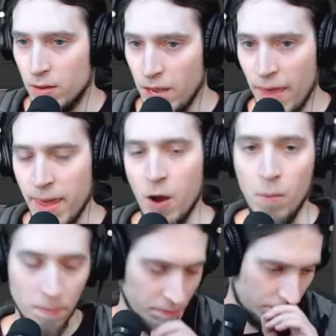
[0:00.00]
And now,
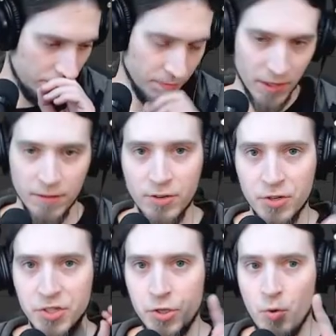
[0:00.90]

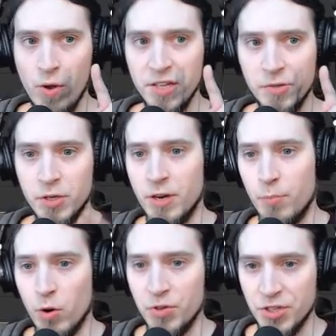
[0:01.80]
there's two ways you can
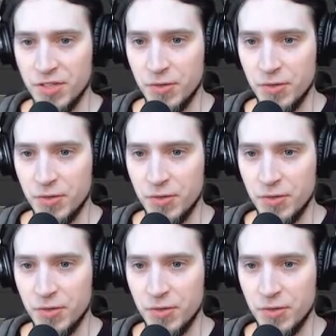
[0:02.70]
approach this.